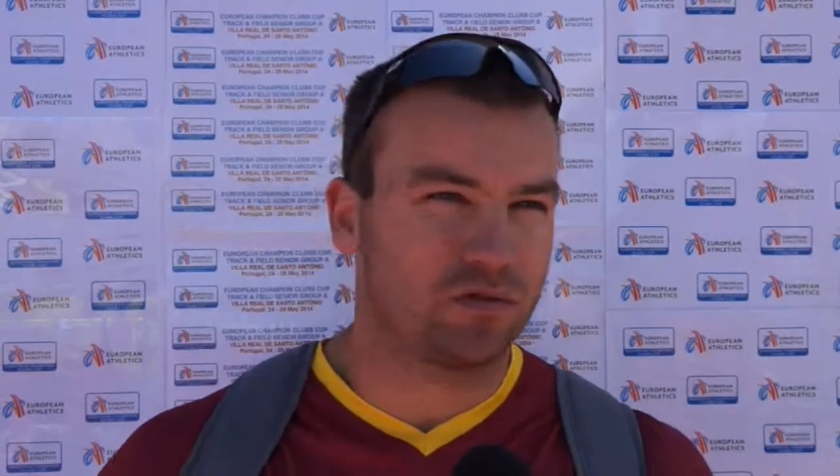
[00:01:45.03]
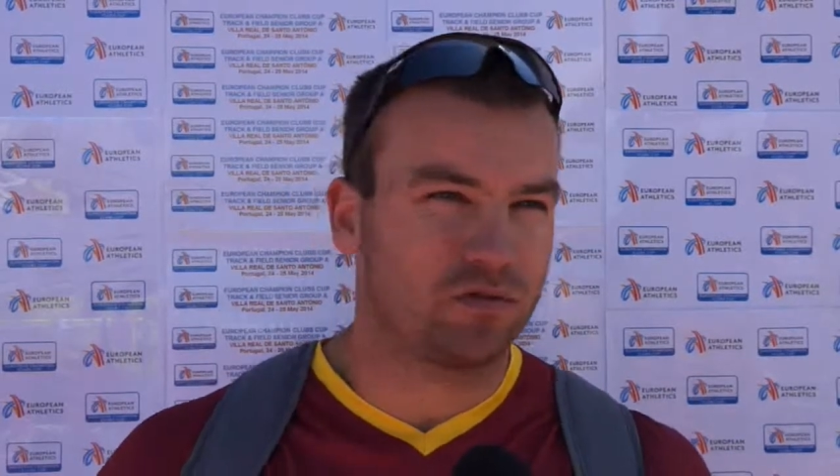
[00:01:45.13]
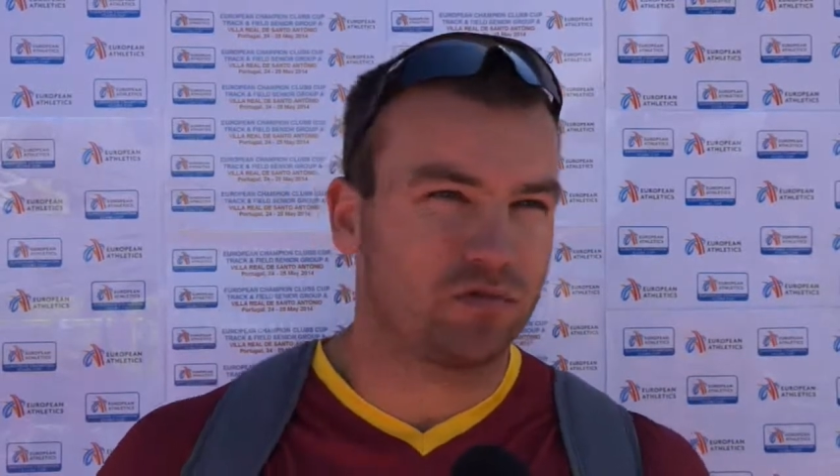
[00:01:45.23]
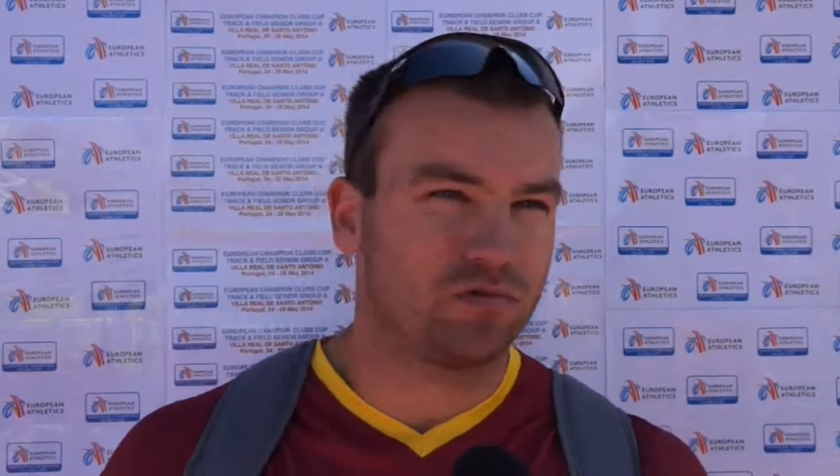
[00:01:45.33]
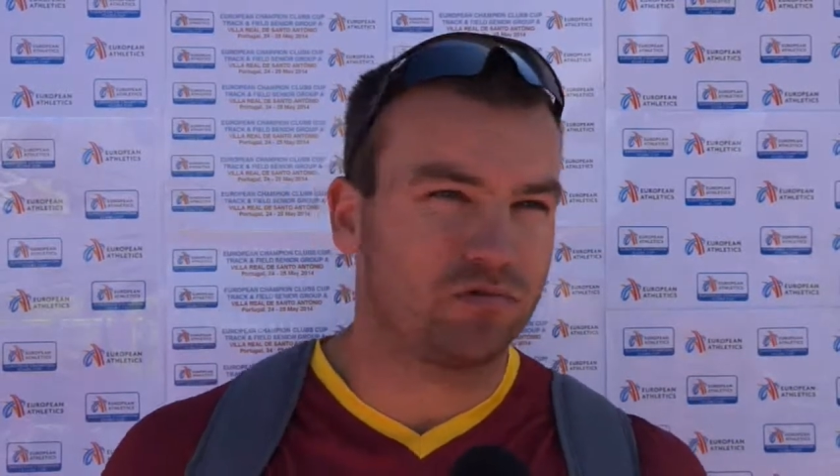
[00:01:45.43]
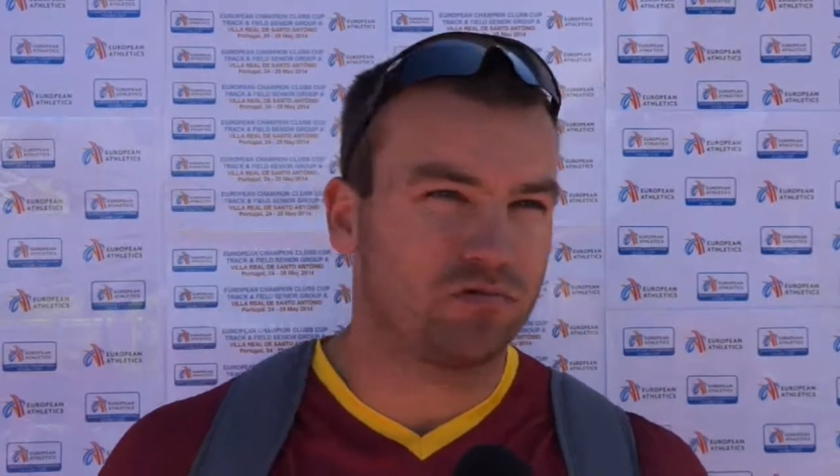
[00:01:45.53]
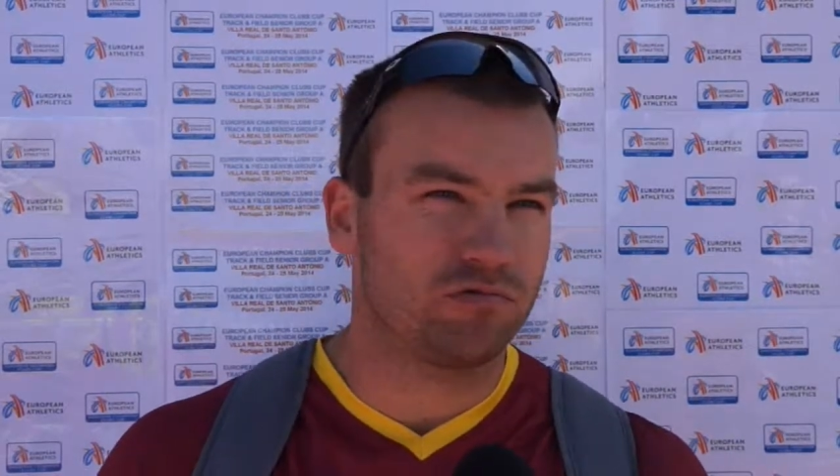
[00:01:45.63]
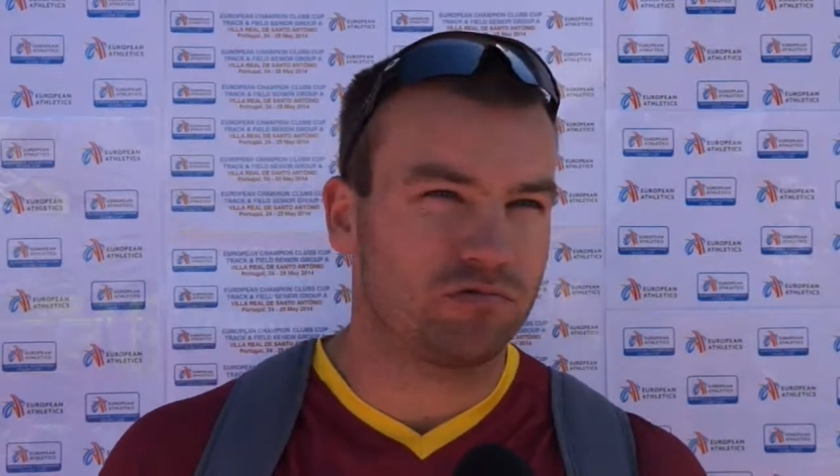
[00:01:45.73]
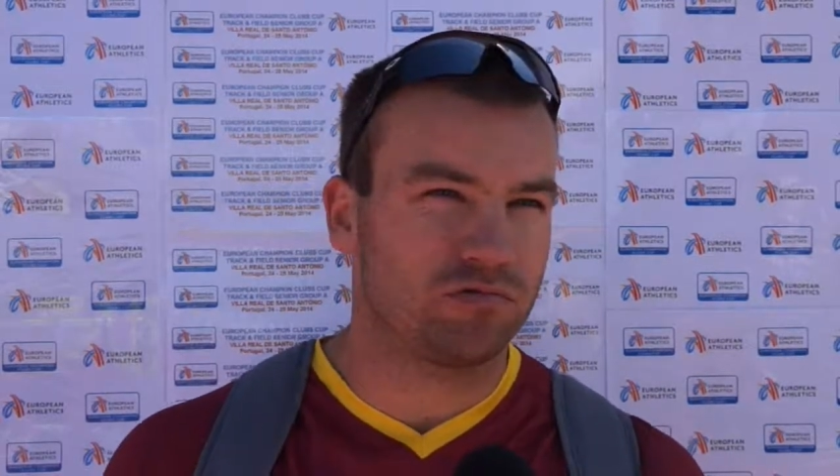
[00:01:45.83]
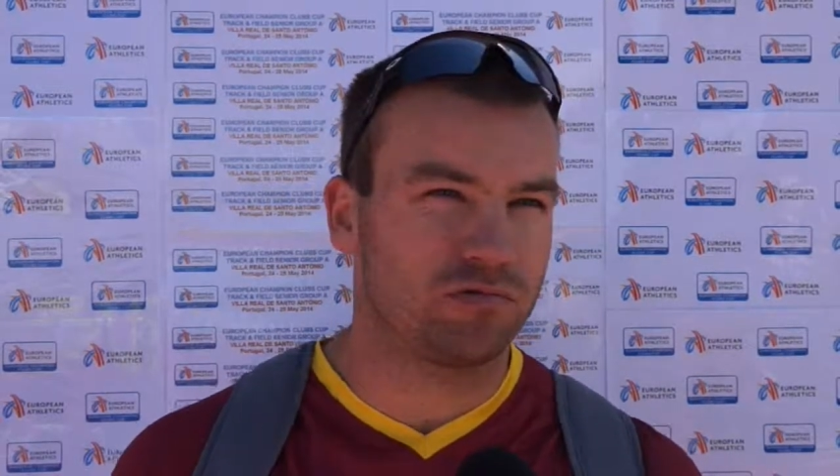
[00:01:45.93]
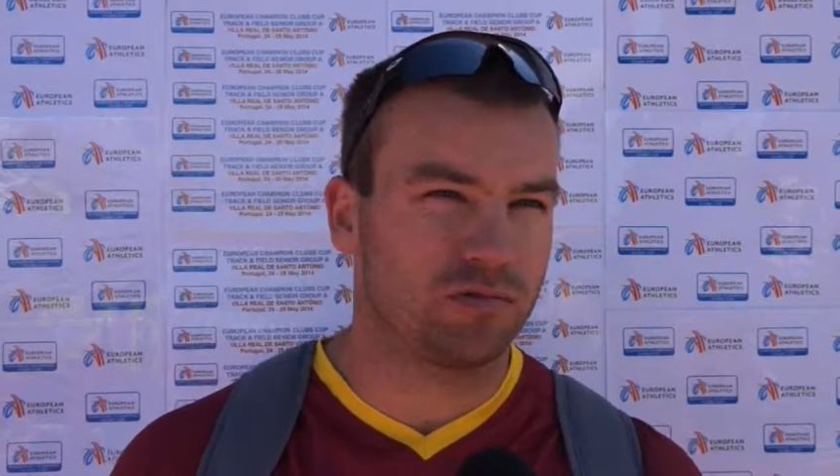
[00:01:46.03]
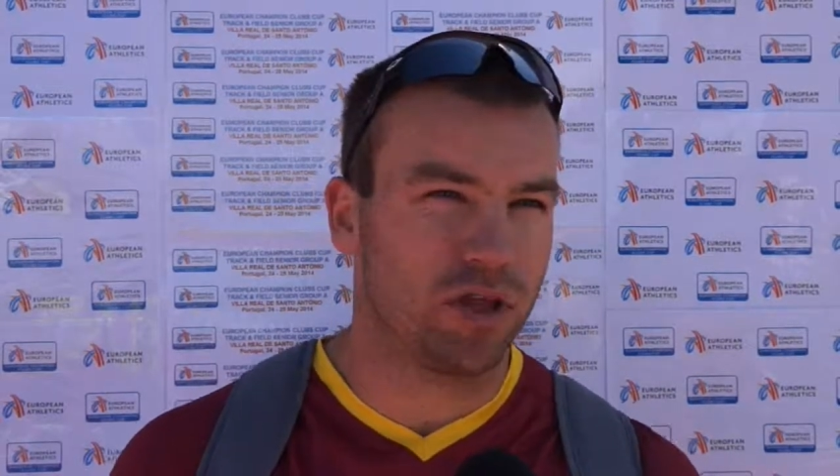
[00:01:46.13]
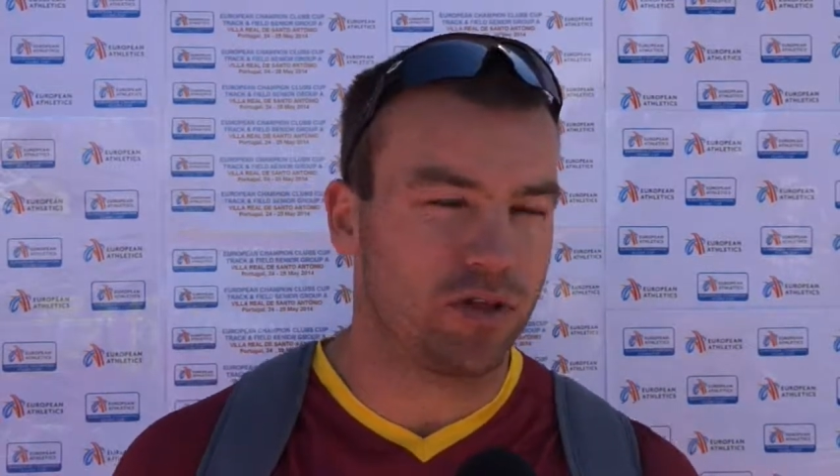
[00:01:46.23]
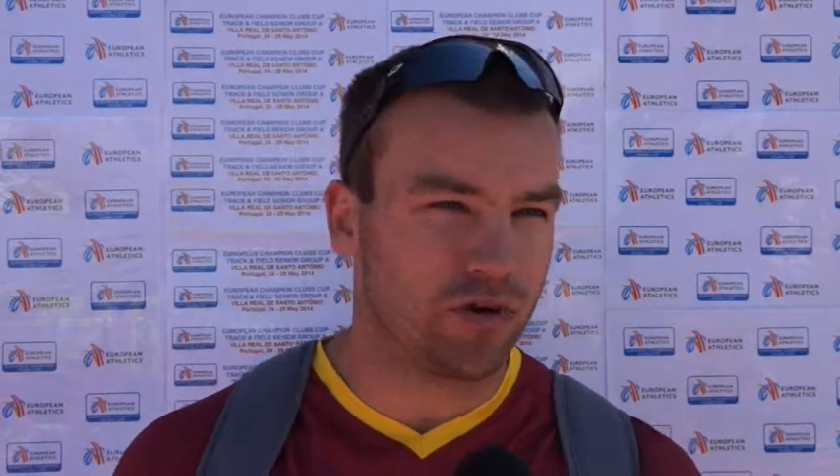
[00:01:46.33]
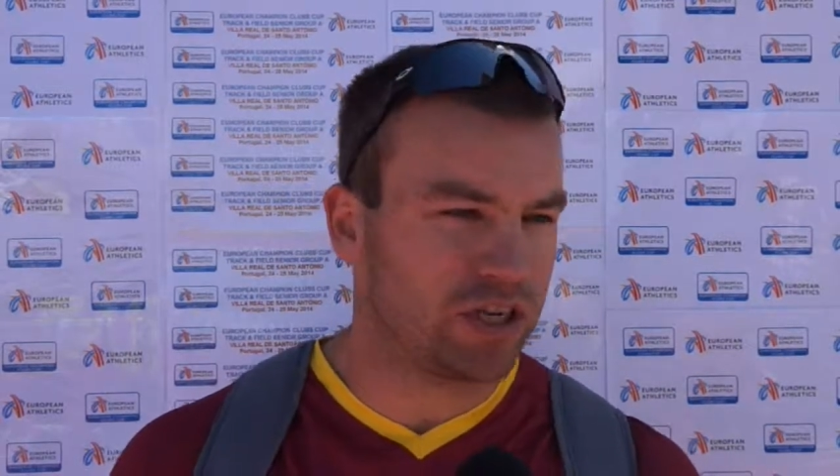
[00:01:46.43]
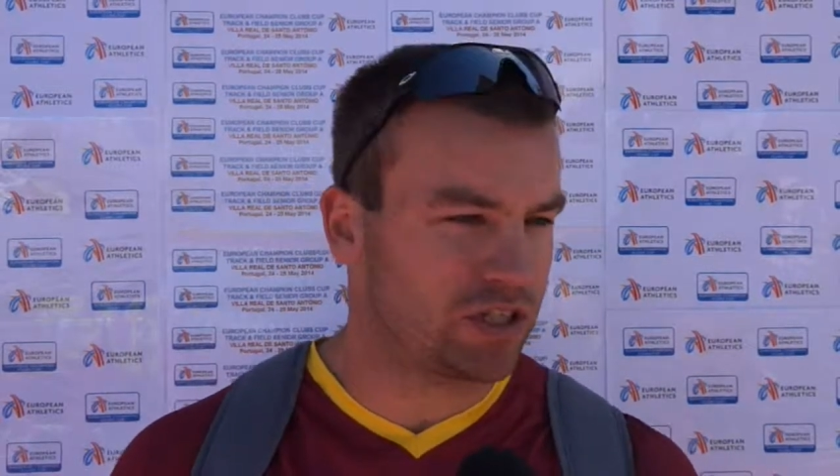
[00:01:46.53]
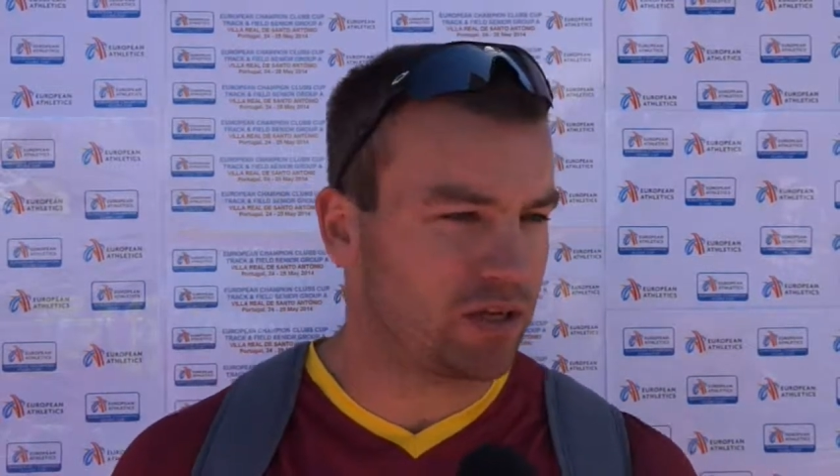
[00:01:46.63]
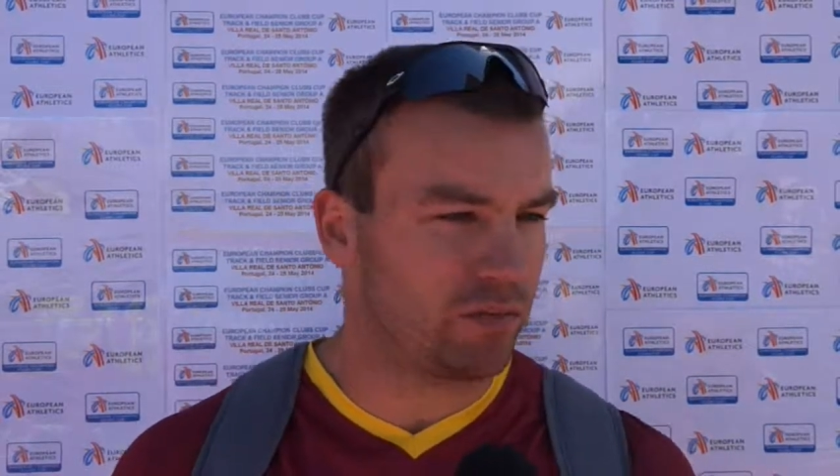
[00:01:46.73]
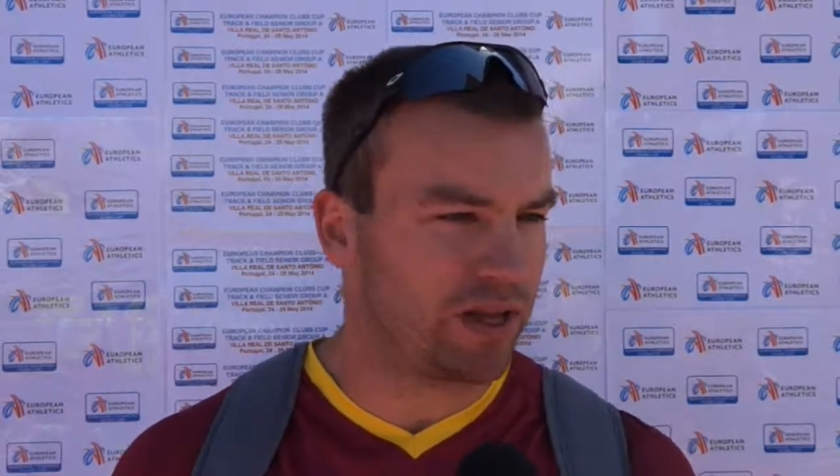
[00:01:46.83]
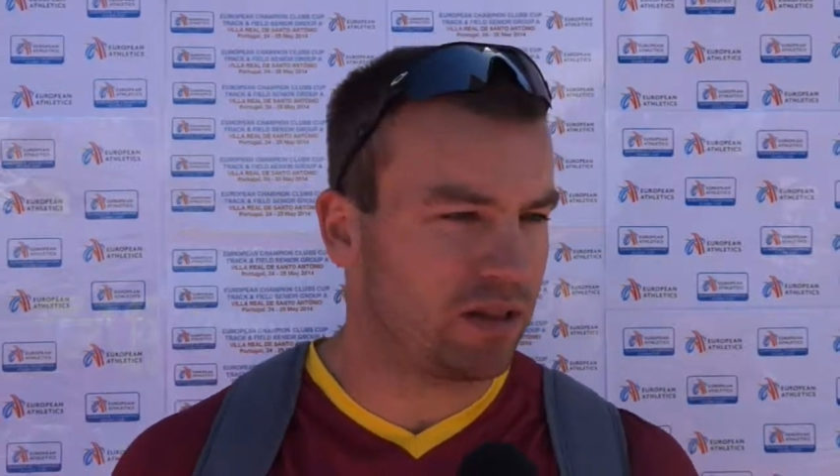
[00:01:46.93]
to
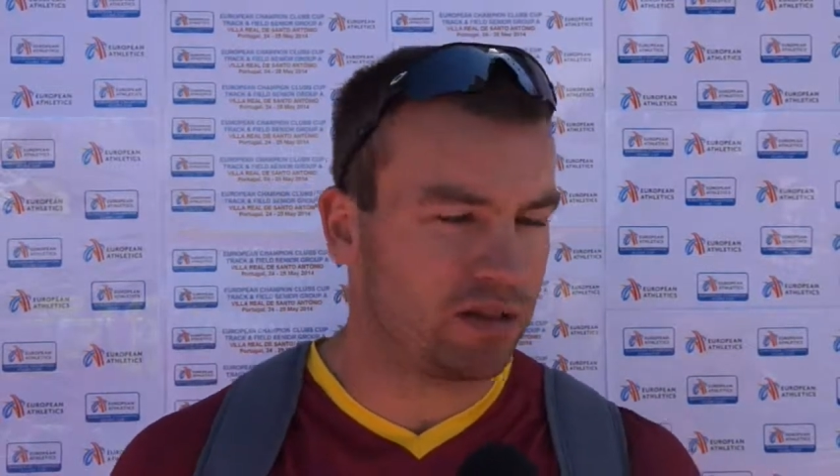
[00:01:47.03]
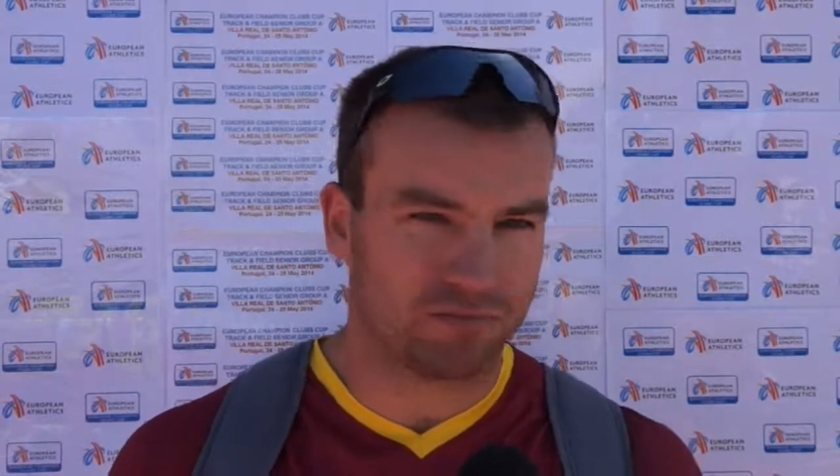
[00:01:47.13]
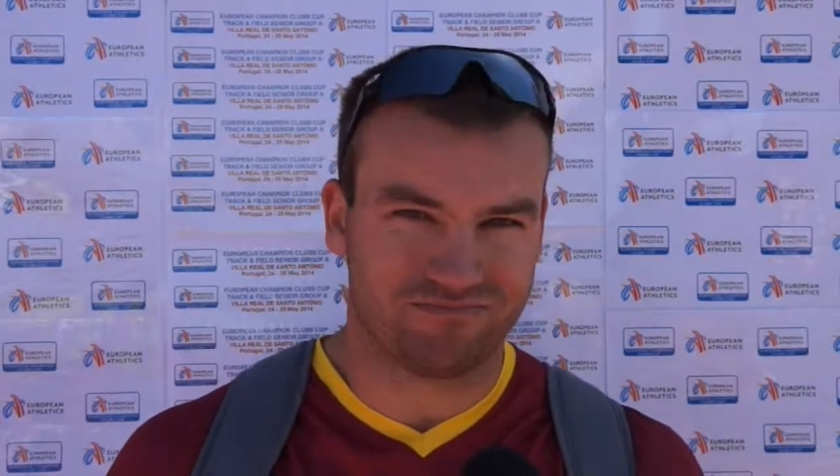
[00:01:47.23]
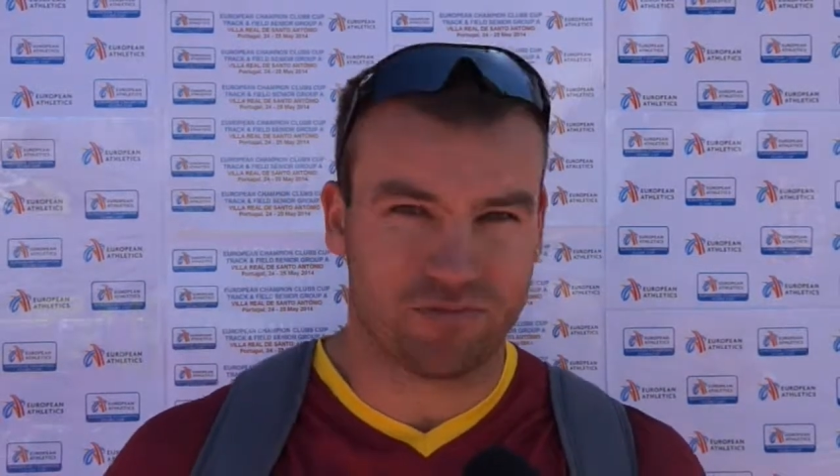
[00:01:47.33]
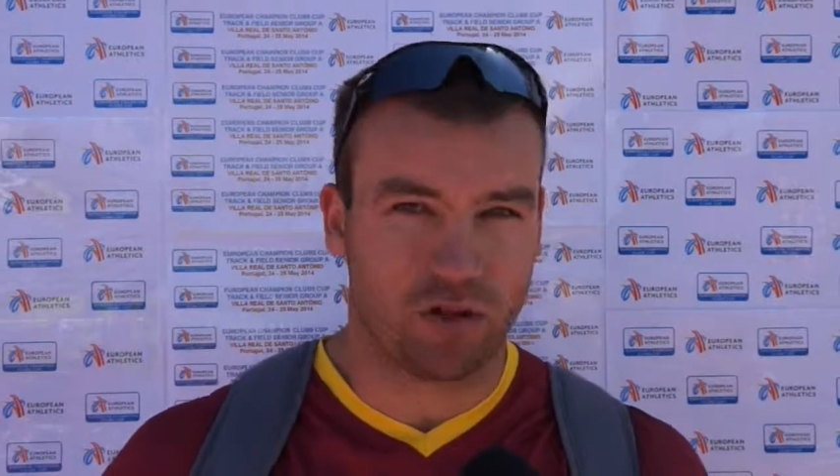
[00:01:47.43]
reach medal